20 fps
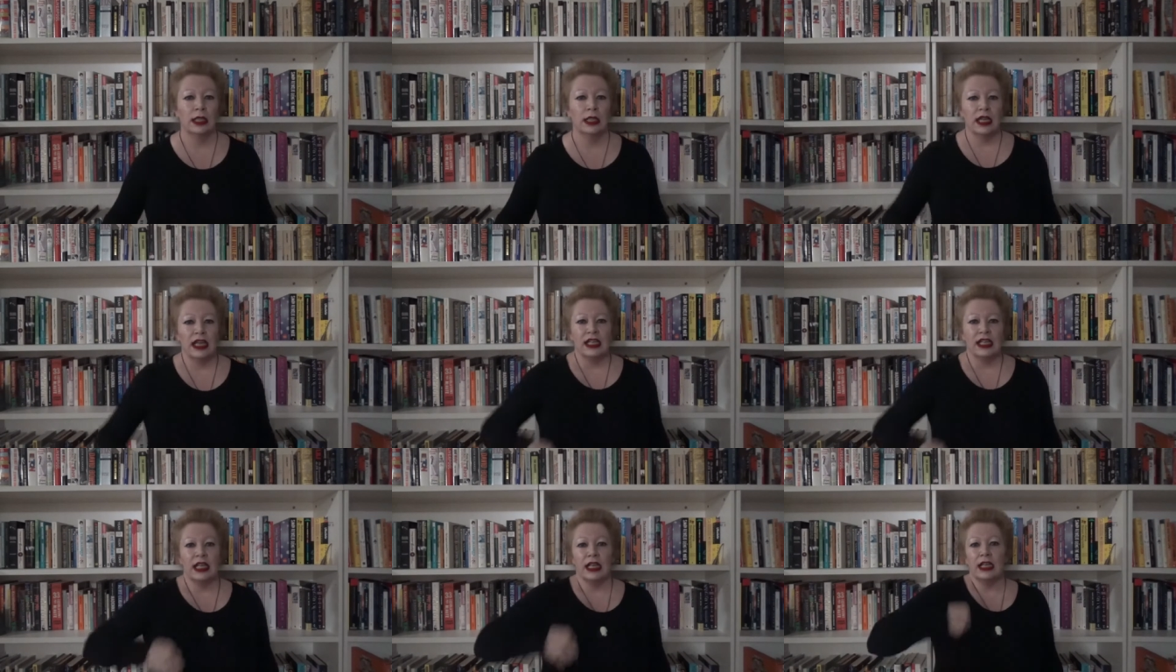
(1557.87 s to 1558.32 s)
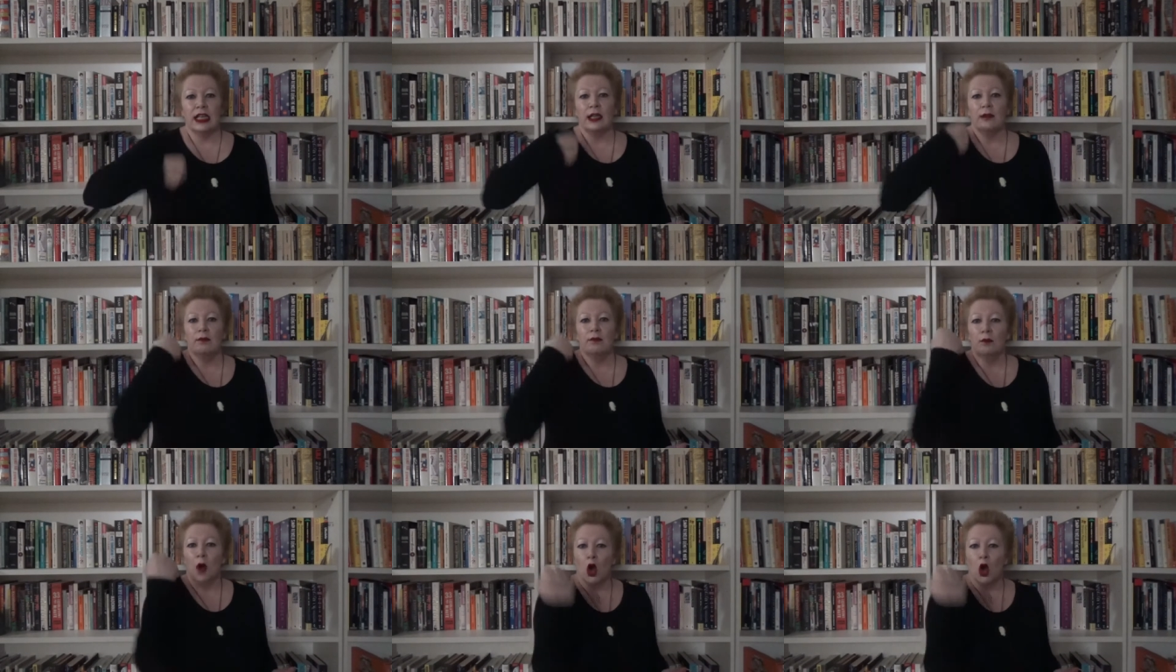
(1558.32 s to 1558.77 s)
getting
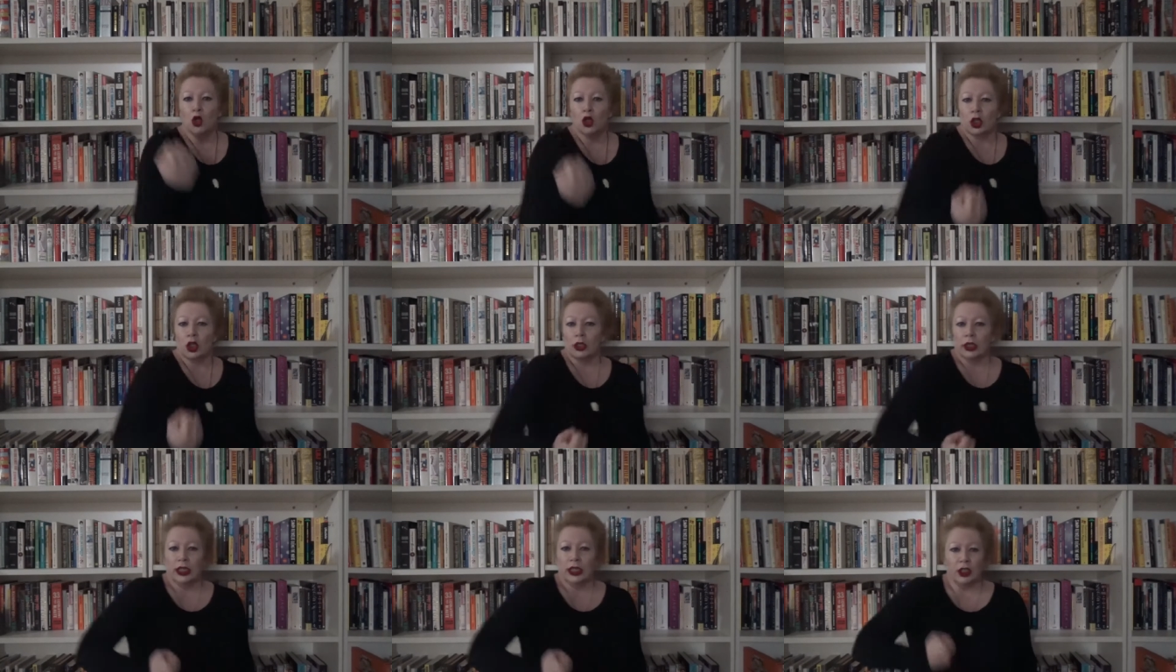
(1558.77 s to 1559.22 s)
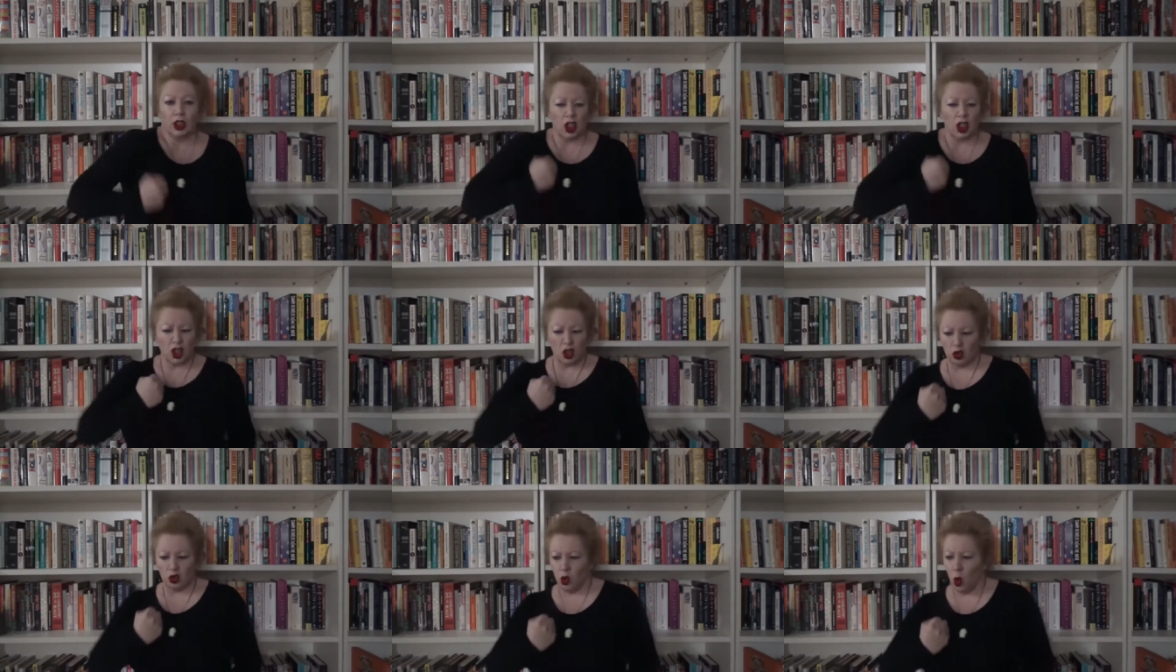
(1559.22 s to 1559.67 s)
emotionally
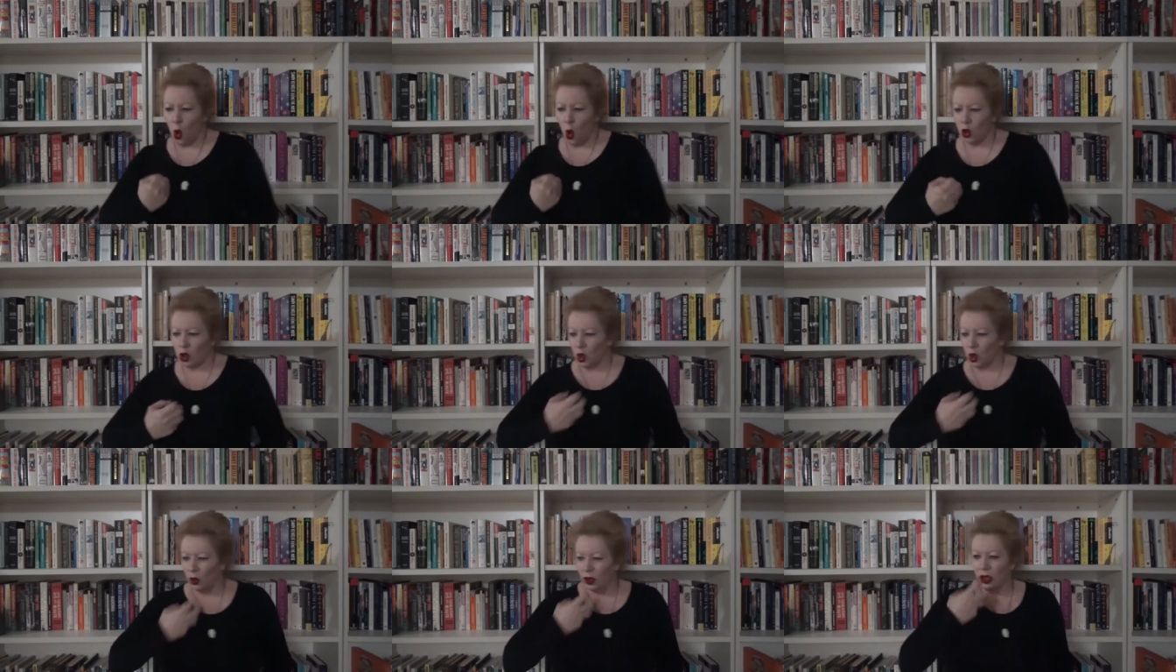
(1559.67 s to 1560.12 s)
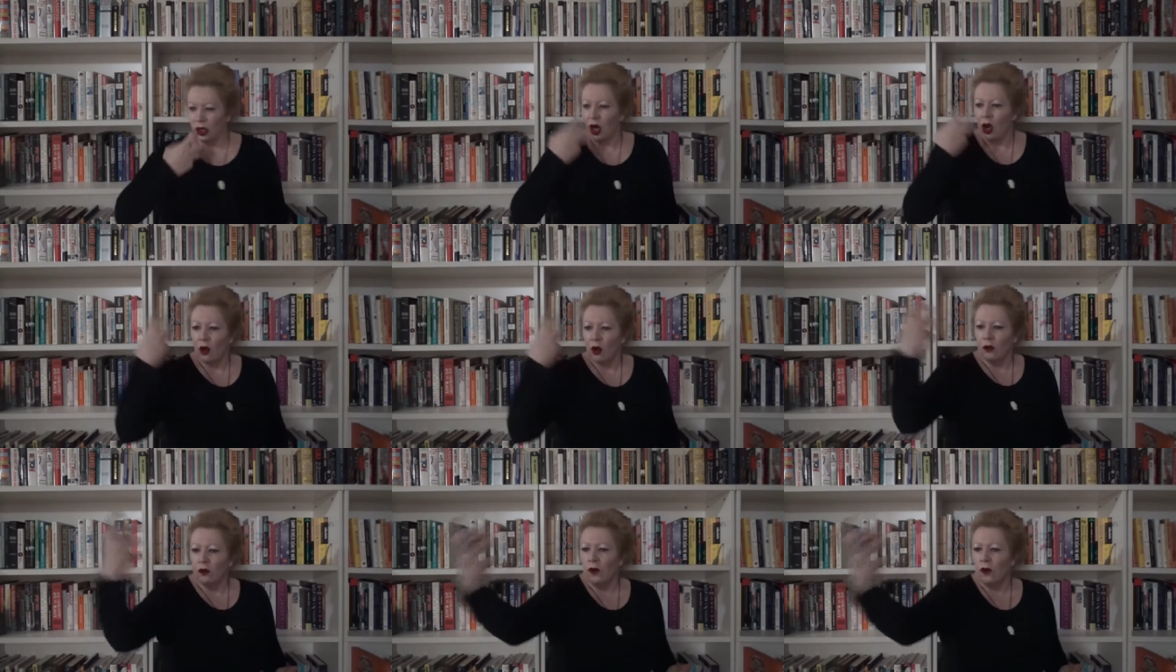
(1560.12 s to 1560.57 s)
distraught or
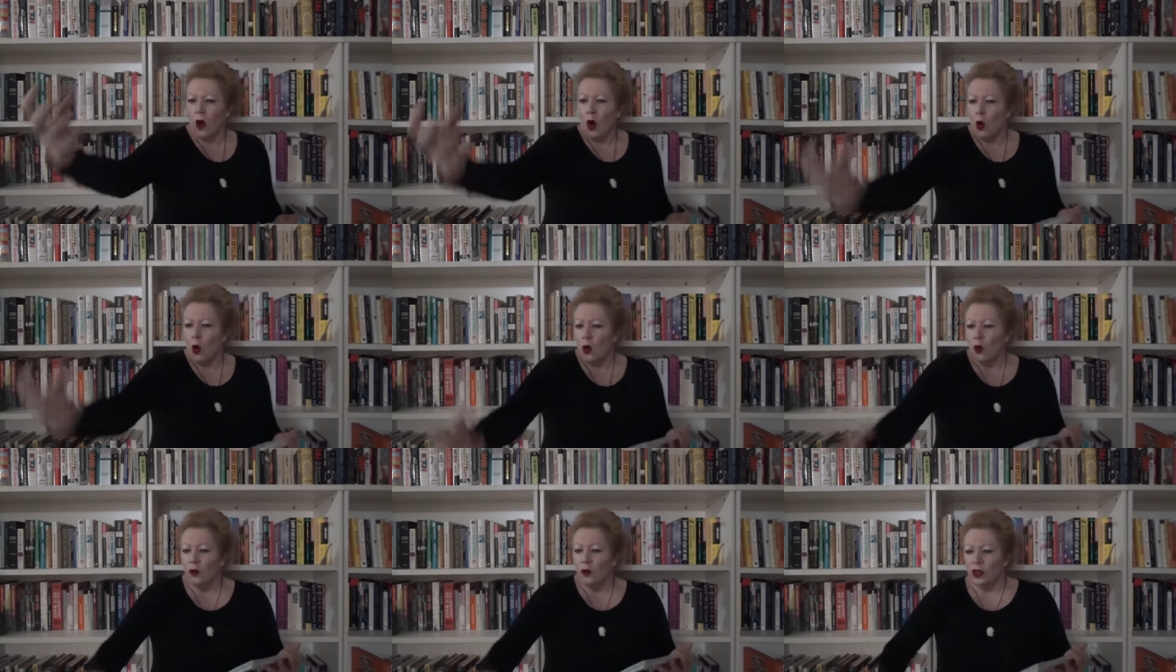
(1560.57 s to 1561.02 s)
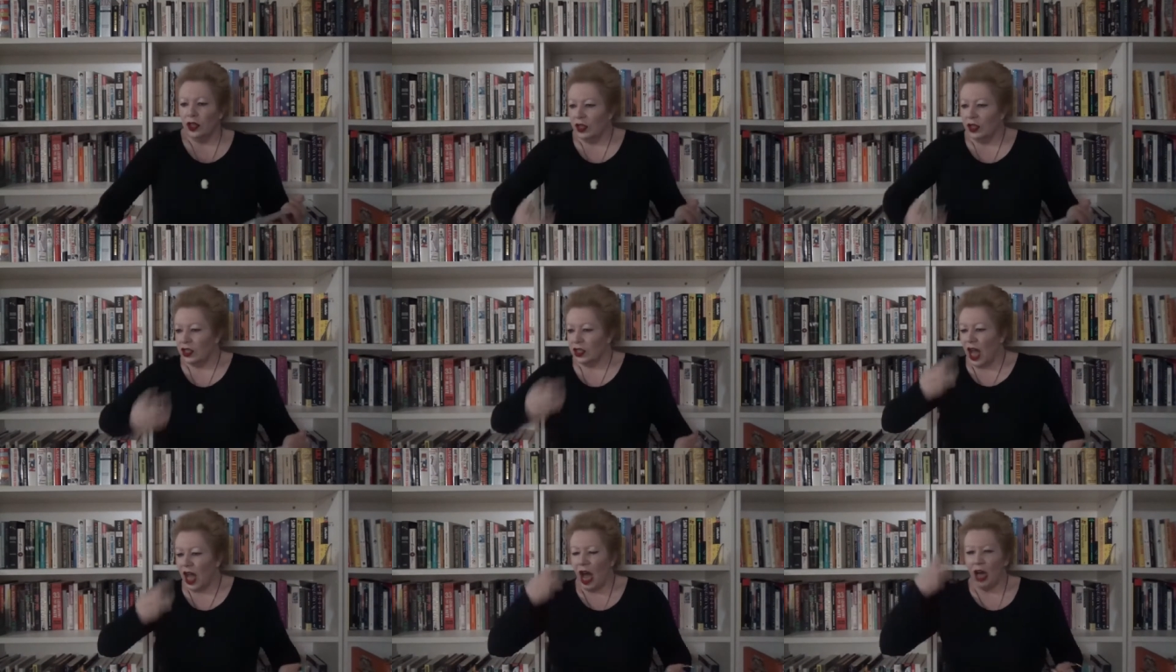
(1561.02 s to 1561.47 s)
involved in
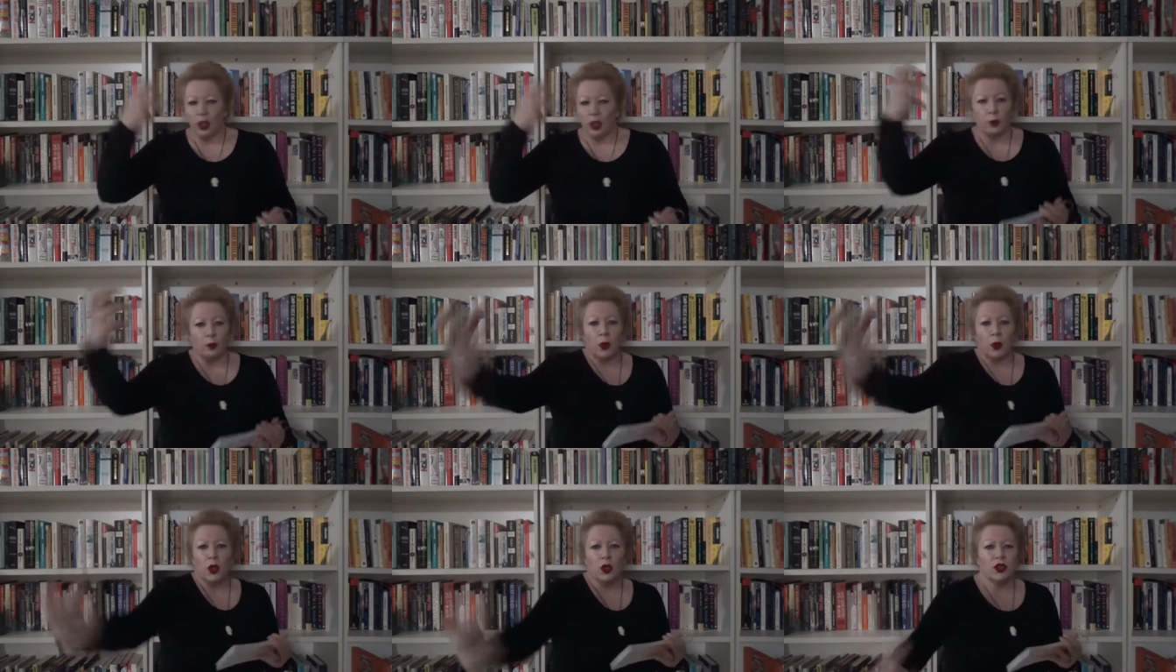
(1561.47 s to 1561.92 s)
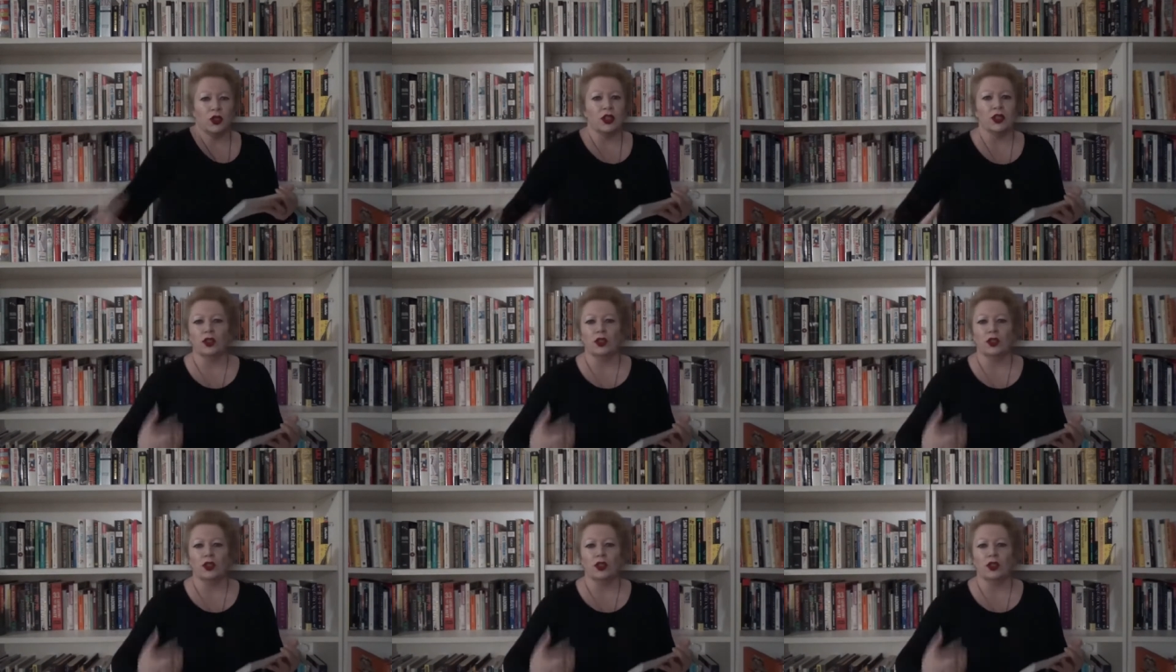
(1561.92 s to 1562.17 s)
this other person's